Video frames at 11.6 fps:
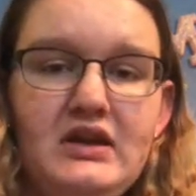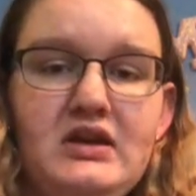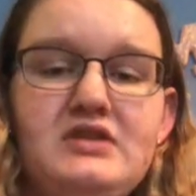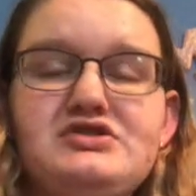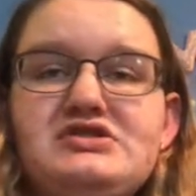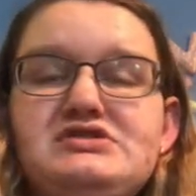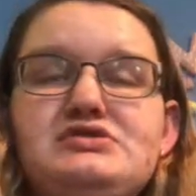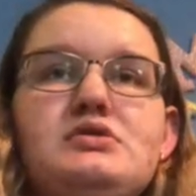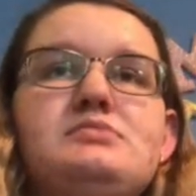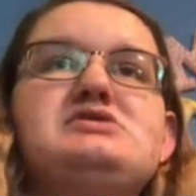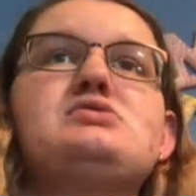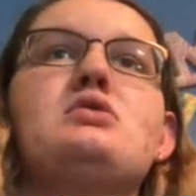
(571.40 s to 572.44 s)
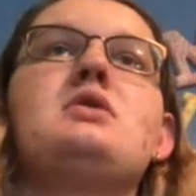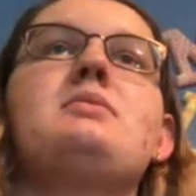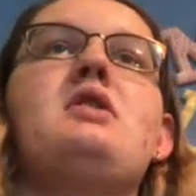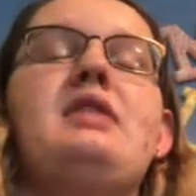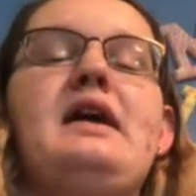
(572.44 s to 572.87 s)
and just to
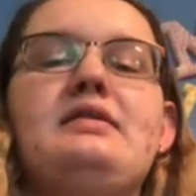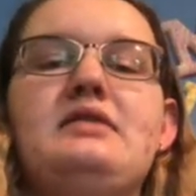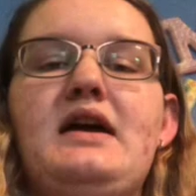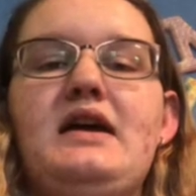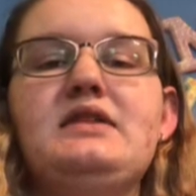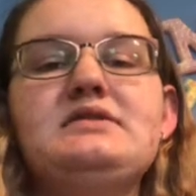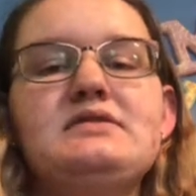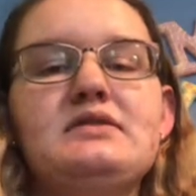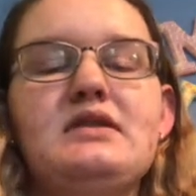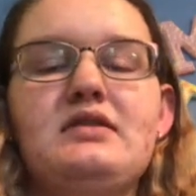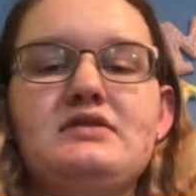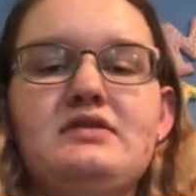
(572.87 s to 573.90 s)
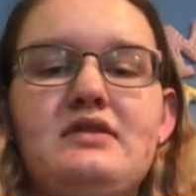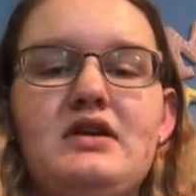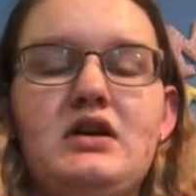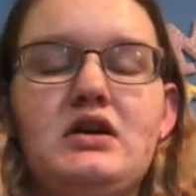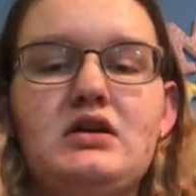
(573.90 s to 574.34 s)
absorb all that light into
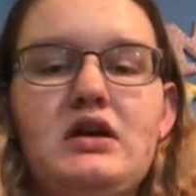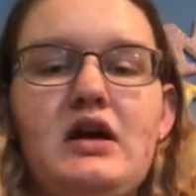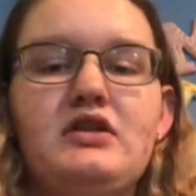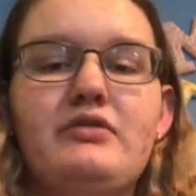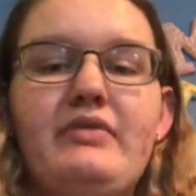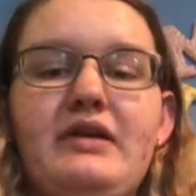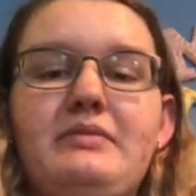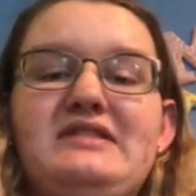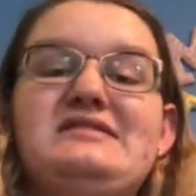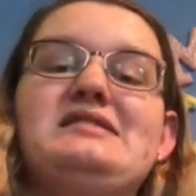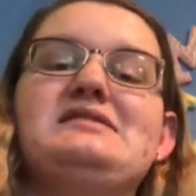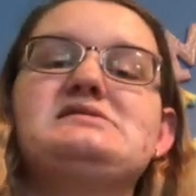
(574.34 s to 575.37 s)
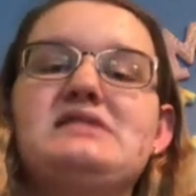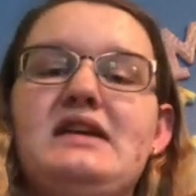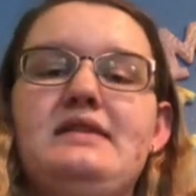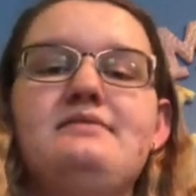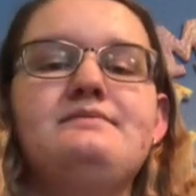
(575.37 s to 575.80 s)
their color pigmented
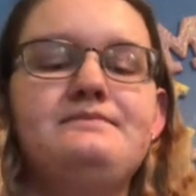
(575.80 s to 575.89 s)
skin.